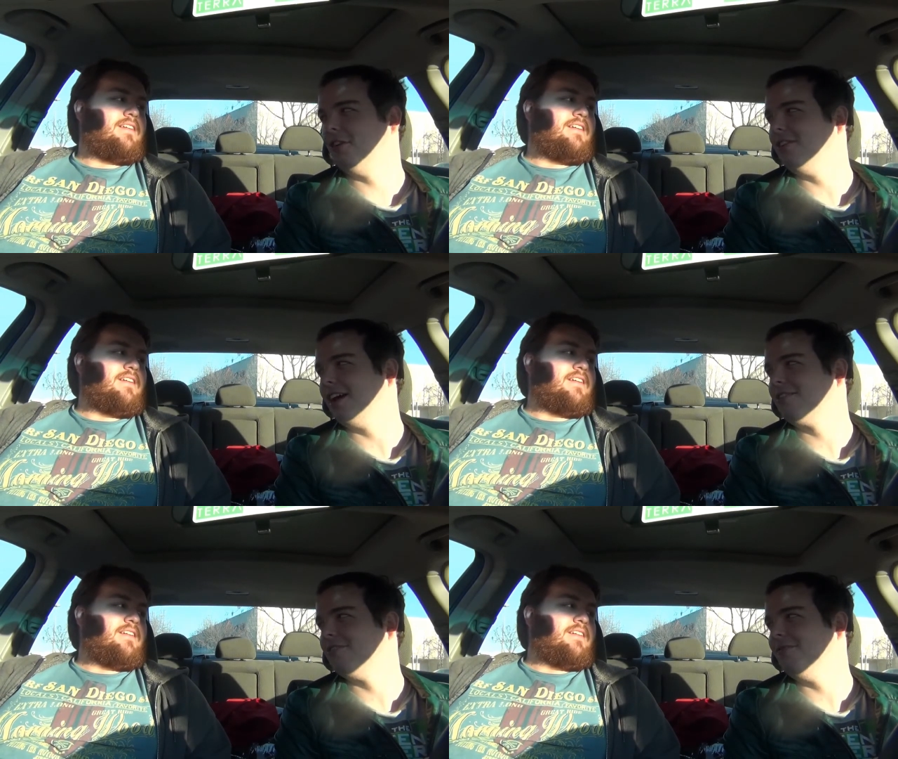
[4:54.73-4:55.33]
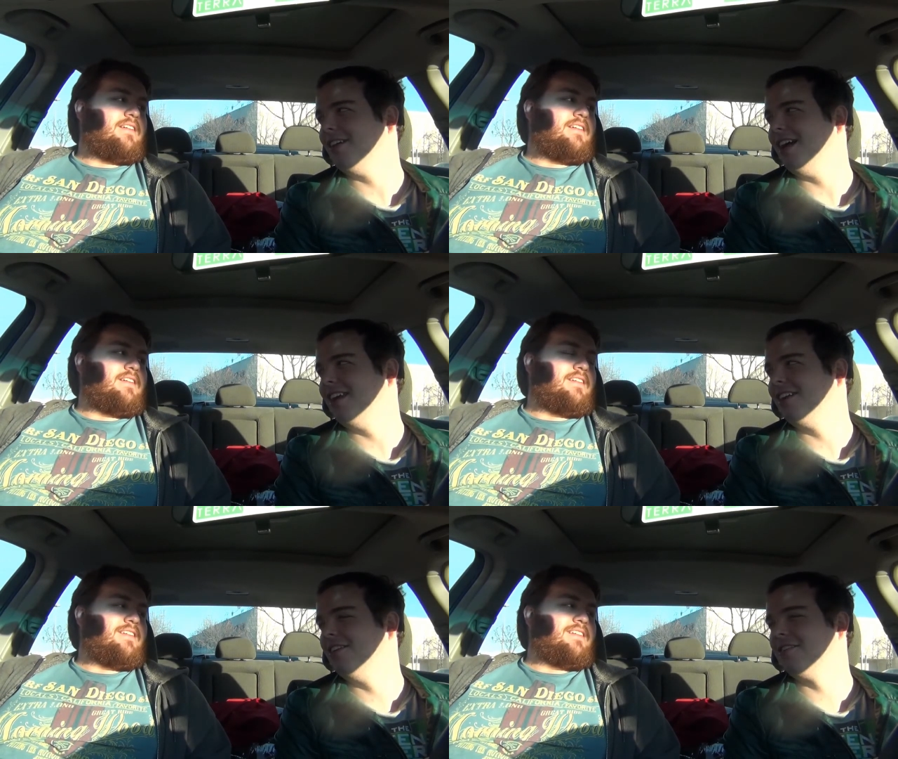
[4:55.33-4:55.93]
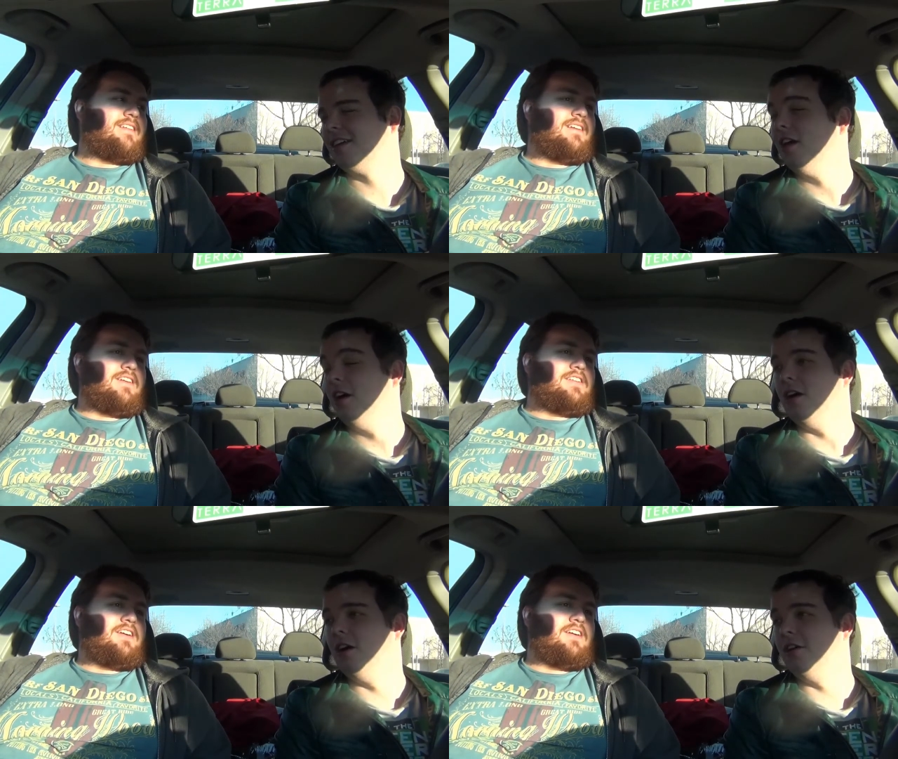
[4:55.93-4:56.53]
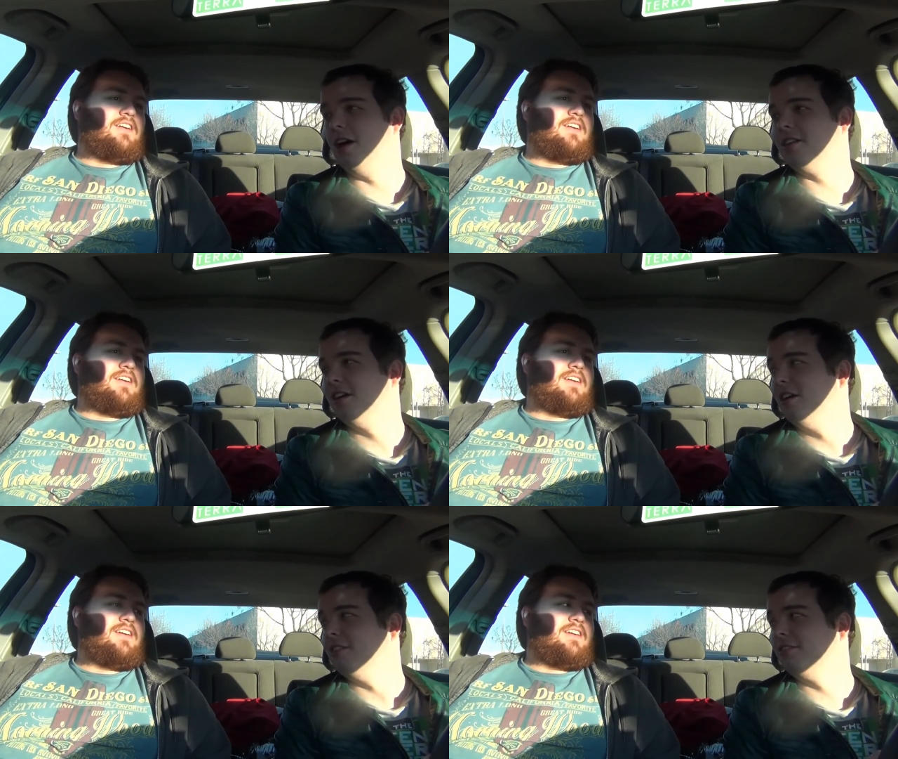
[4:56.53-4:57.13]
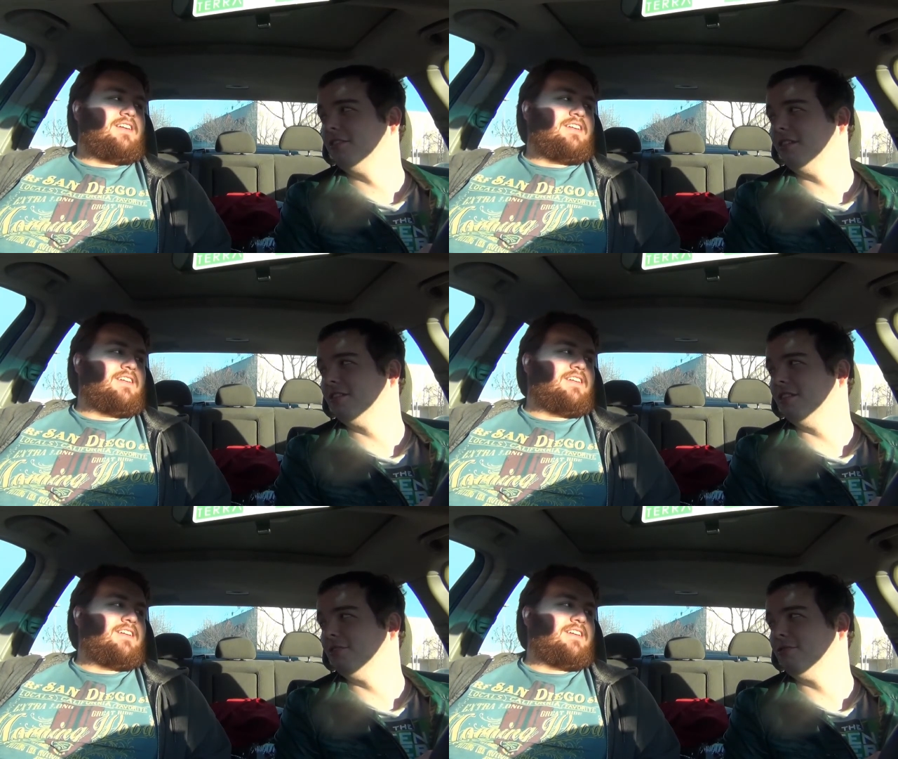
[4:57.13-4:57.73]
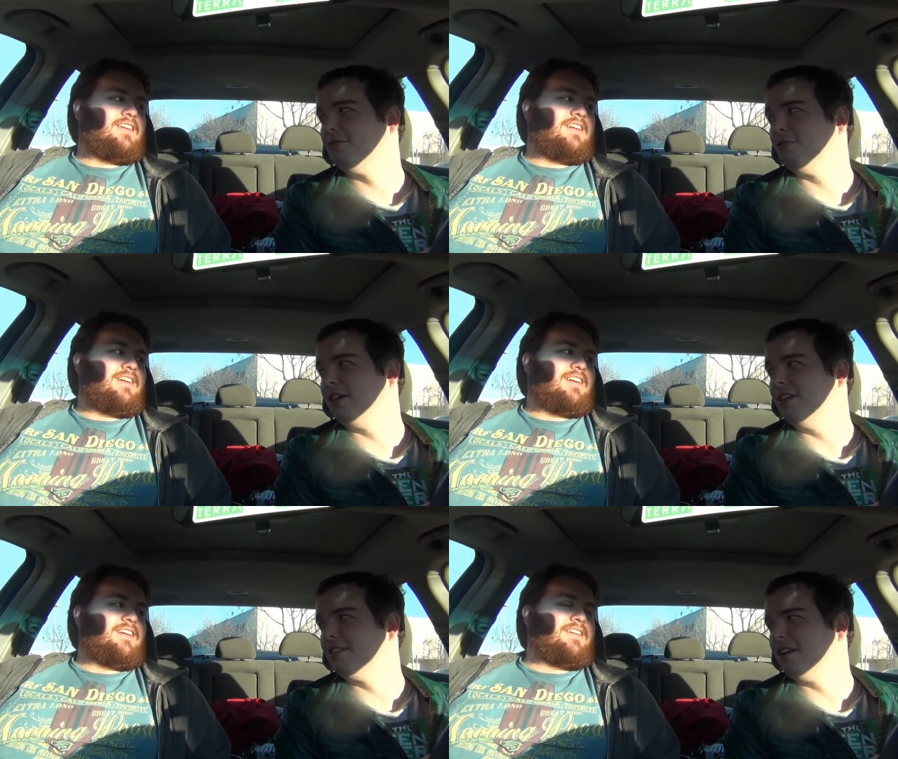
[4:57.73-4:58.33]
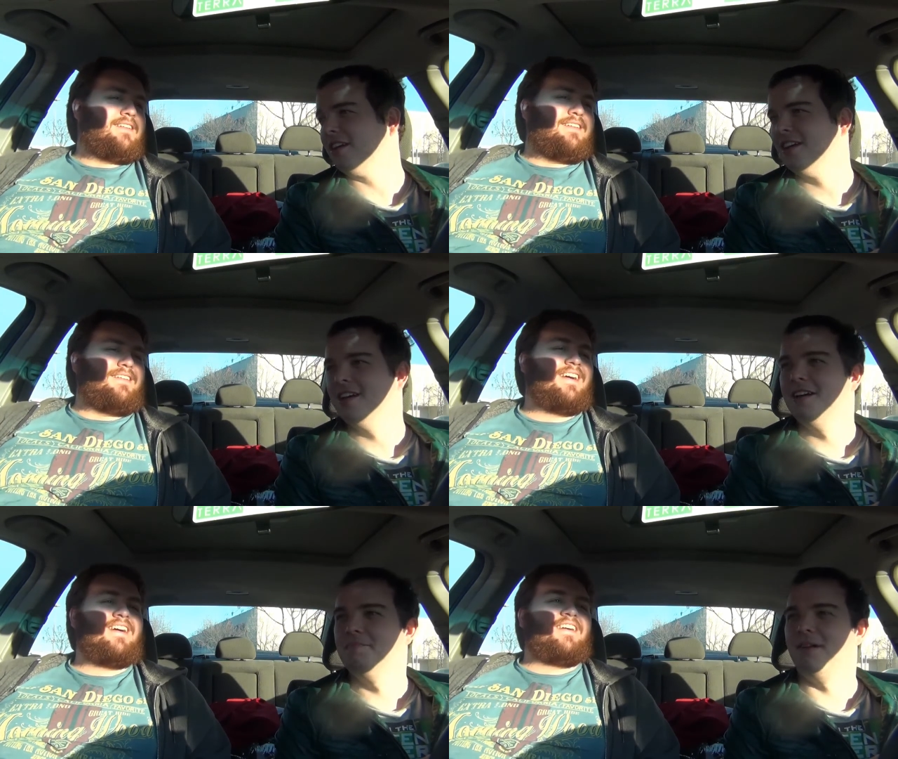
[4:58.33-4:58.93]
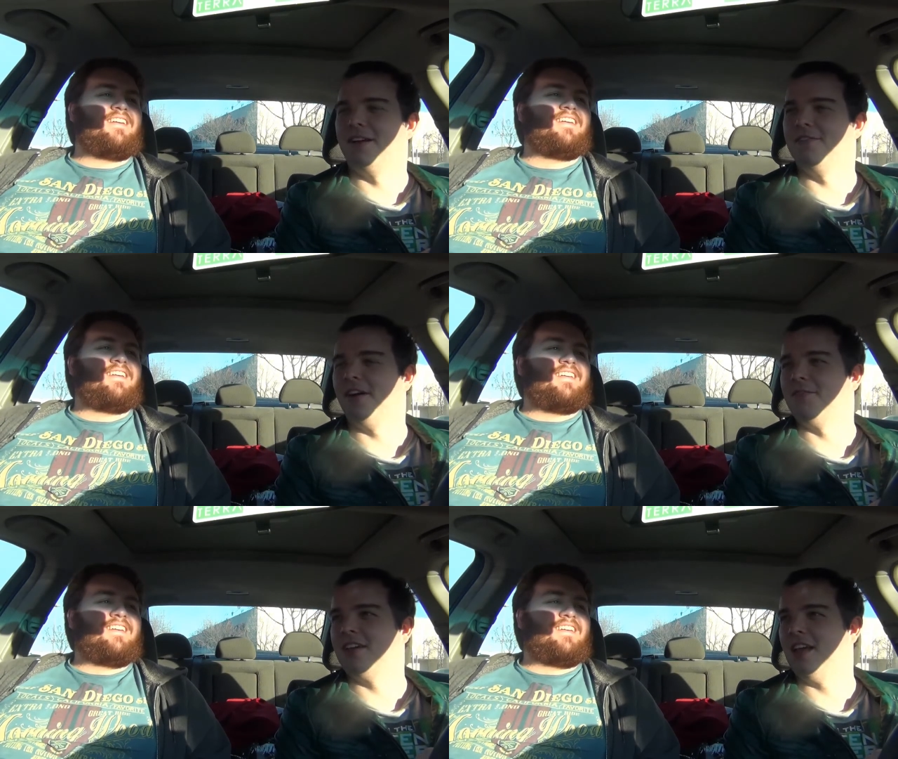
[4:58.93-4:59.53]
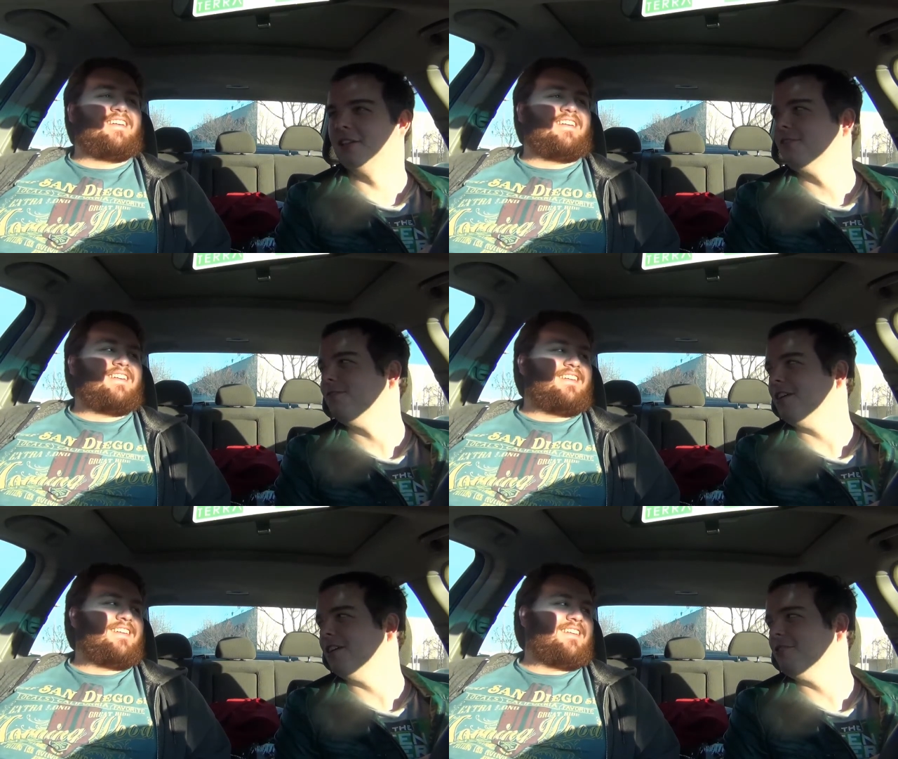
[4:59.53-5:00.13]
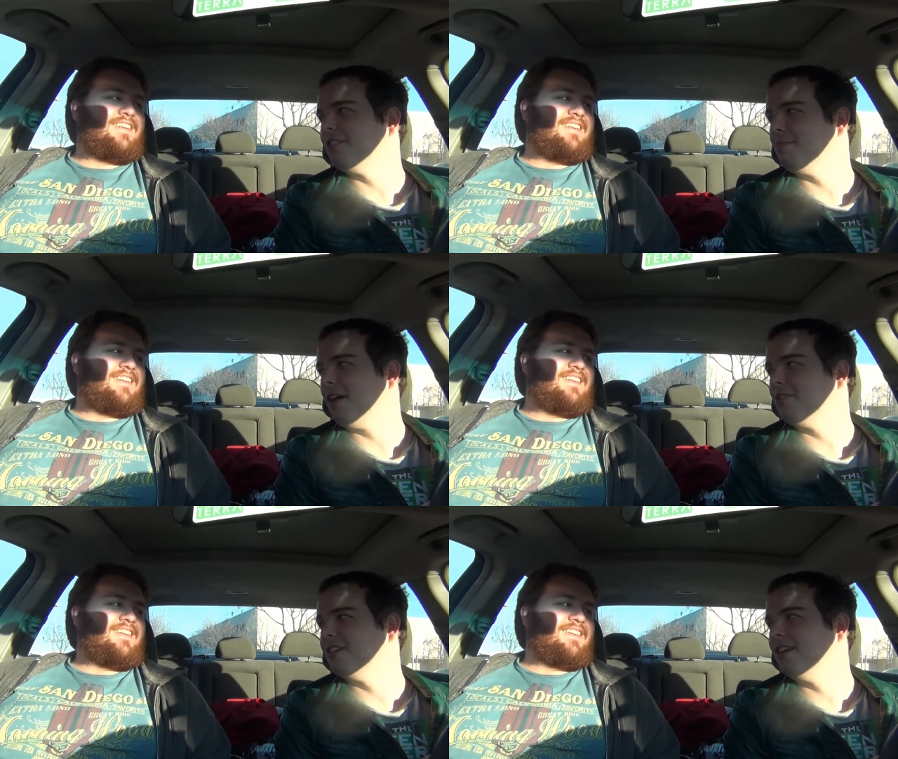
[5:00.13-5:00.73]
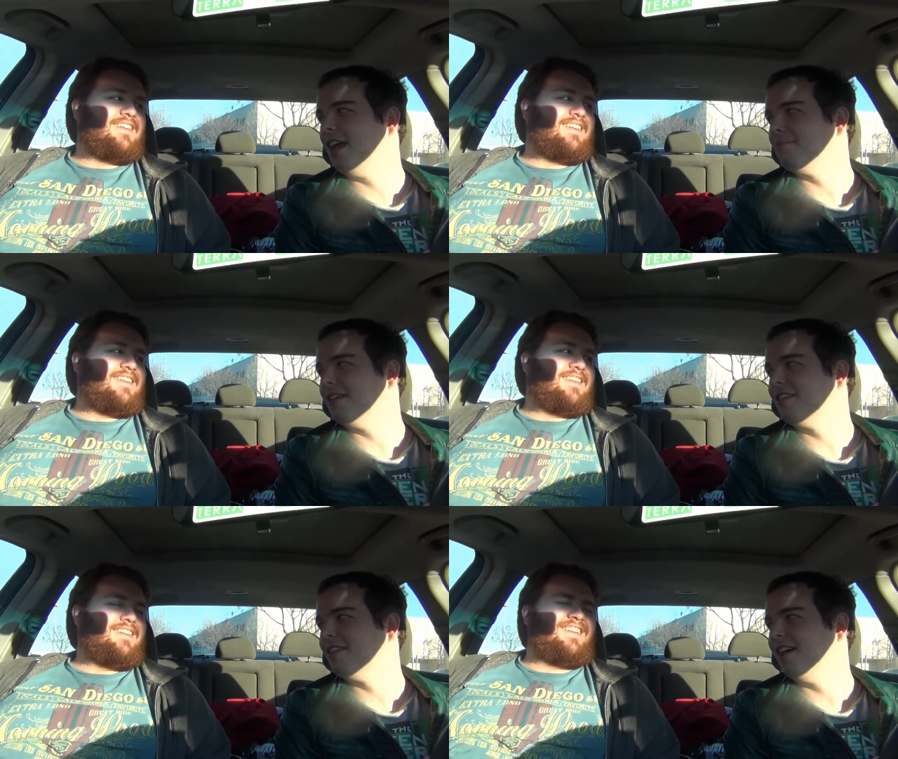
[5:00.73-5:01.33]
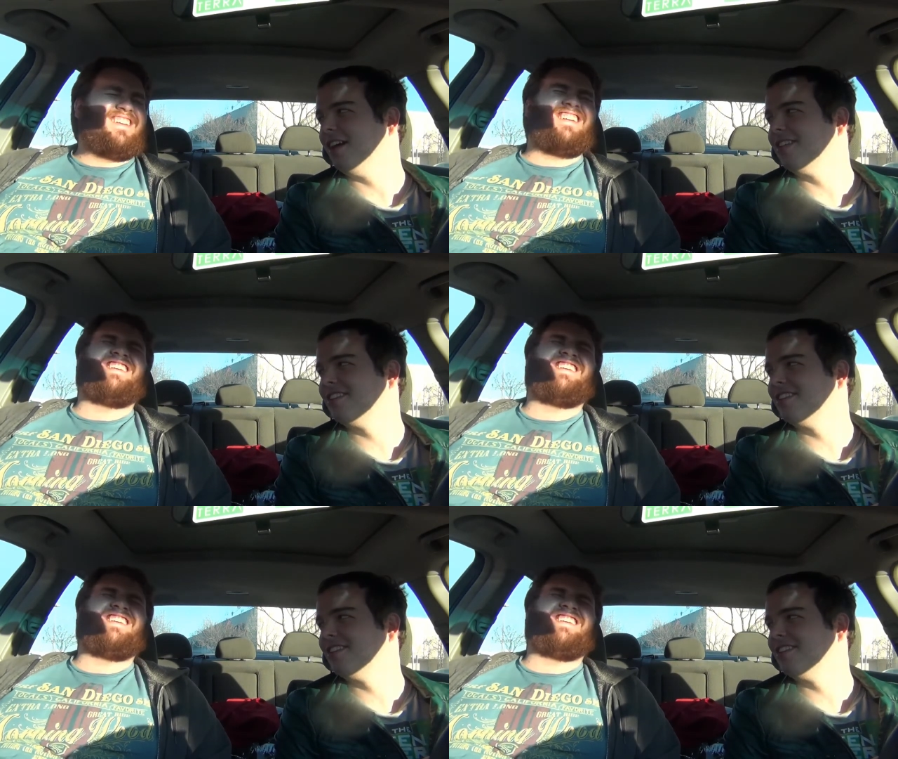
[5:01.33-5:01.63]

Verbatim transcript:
Speaker 1: girl next to him, and he goes like, all right, this is gonna sound crazy, but I've, I've killer videotapes out to get me tonight.